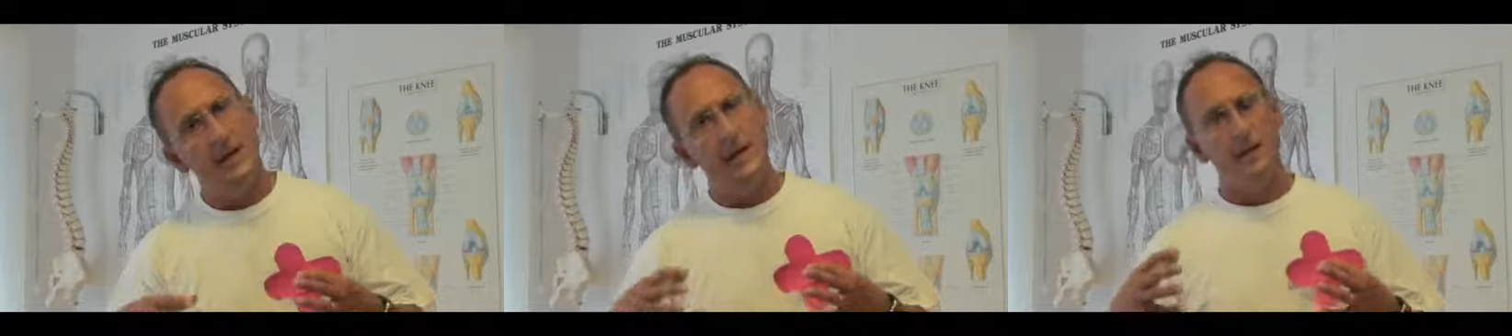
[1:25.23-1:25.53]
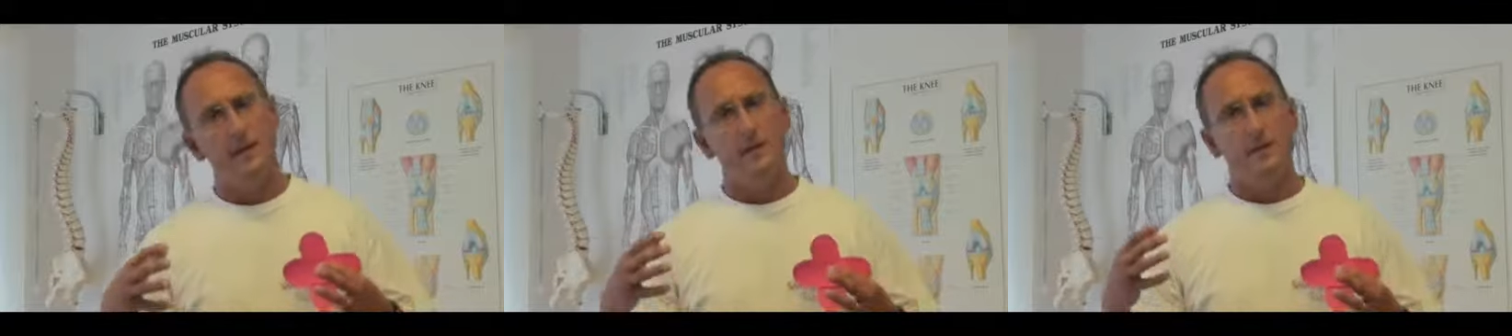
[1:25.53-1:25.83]

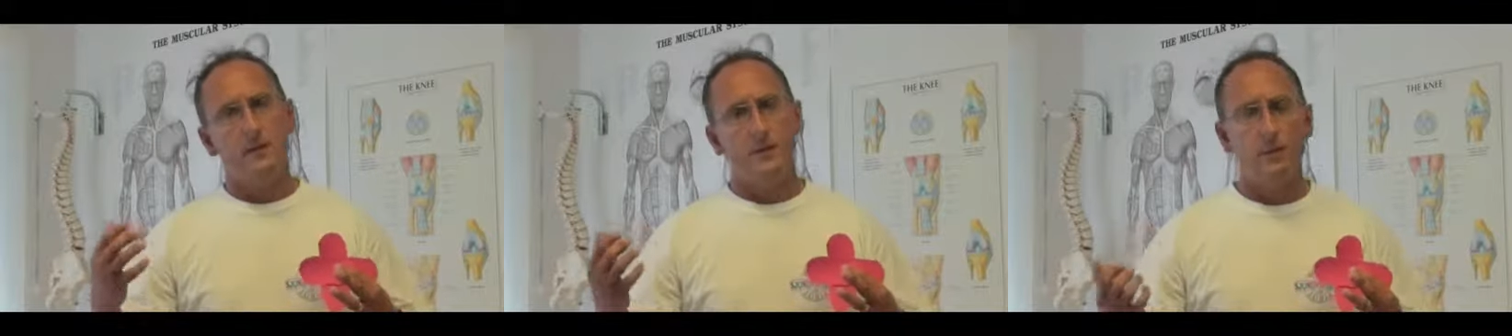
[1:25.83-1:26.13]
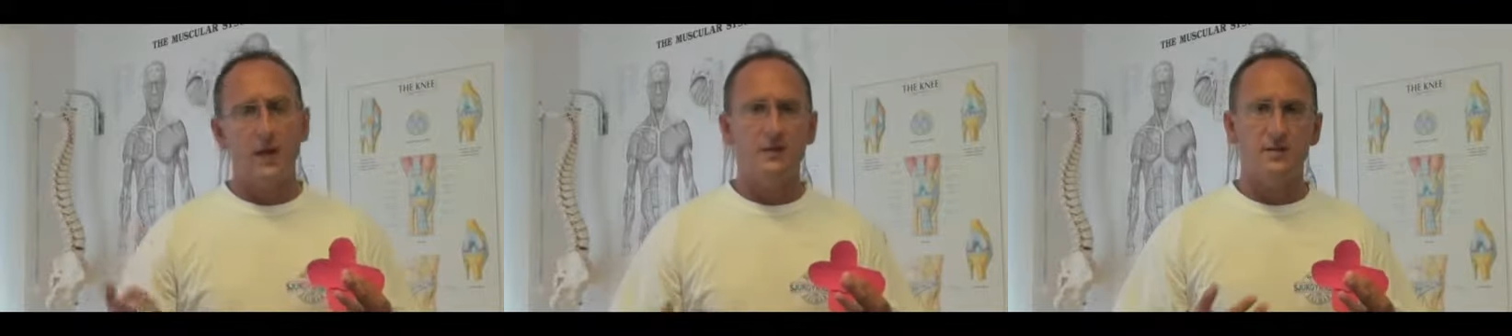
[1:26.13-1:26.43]
and the
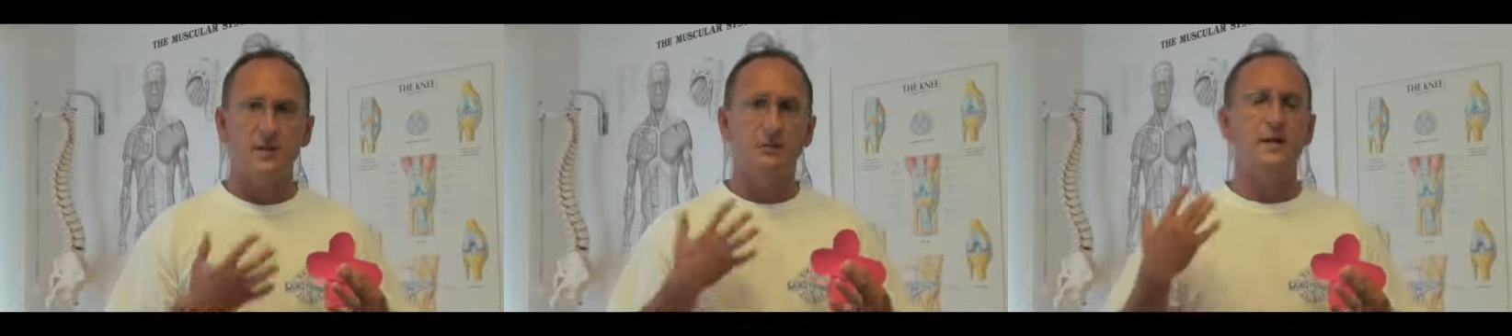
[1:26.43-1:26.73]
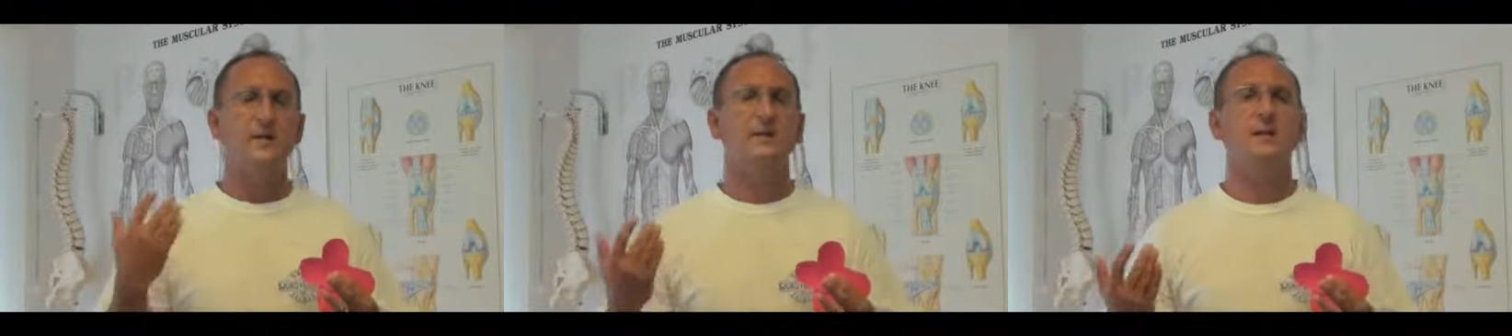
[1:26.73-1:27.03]
blood
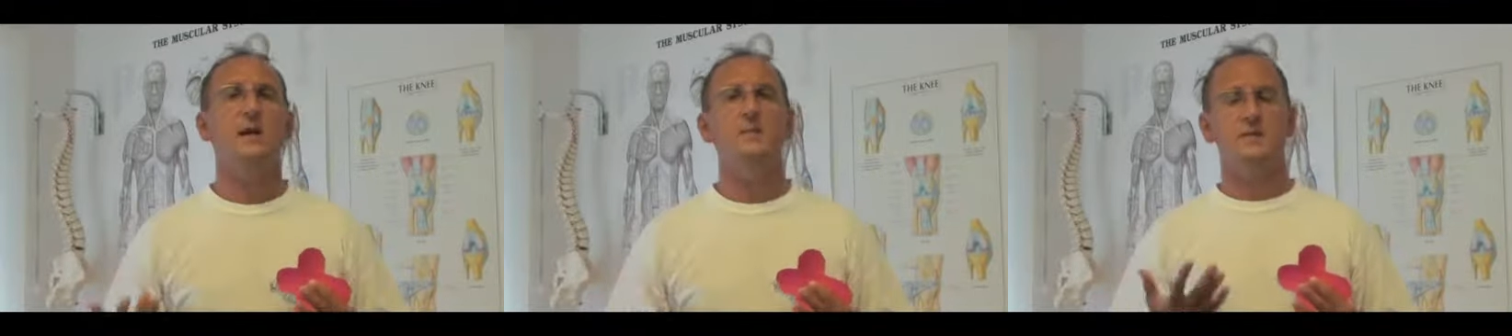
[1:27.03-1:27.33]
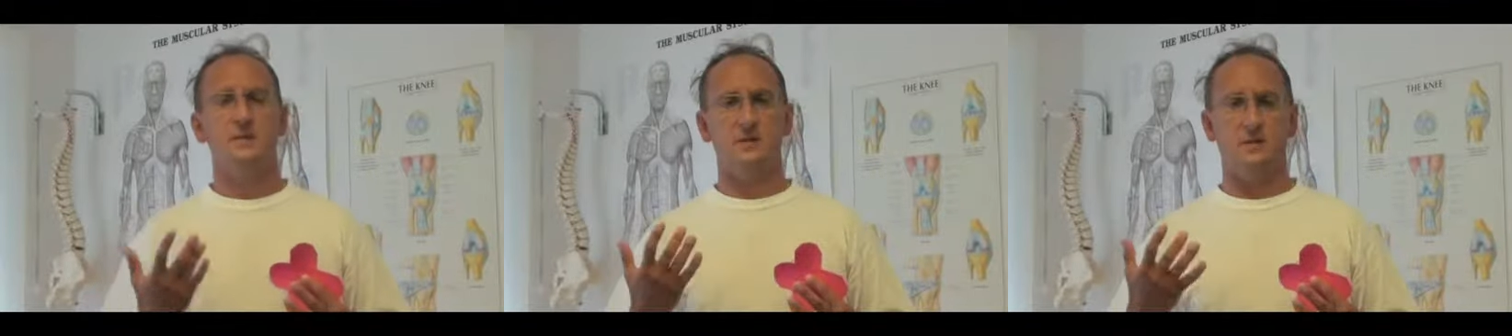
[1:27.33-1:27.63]
circulation
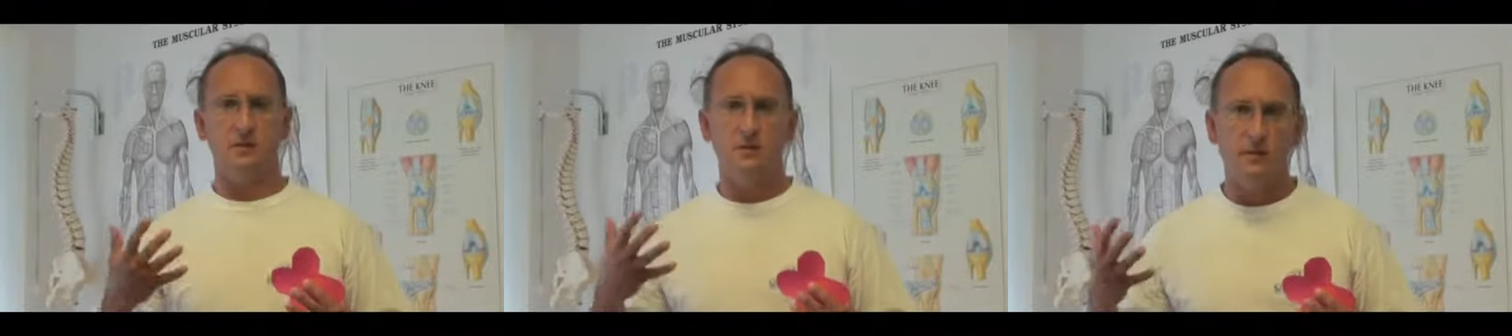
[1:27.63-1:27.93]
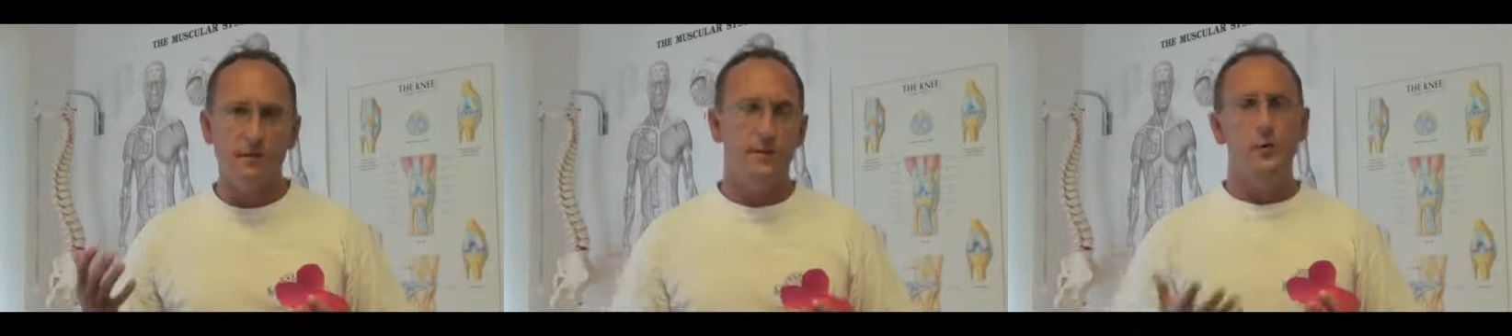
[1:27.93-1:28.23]
comes
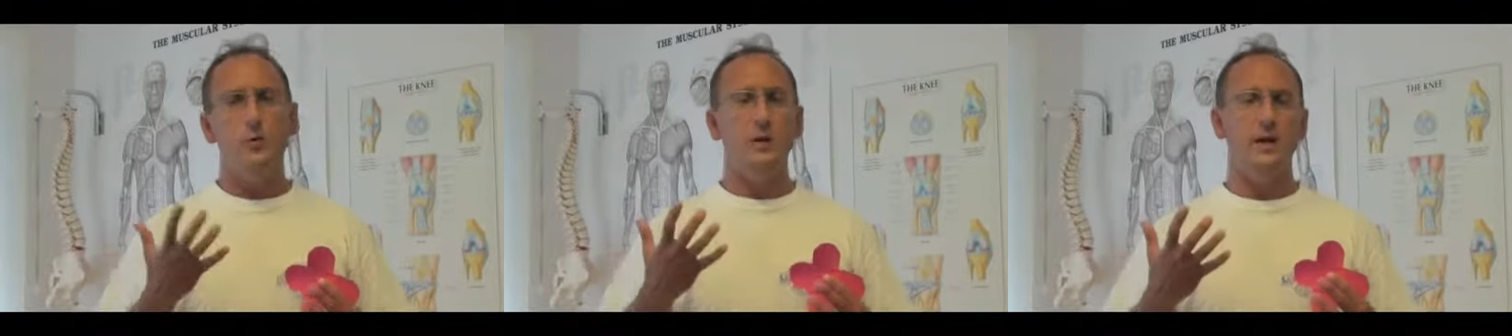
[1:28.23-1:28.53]
through,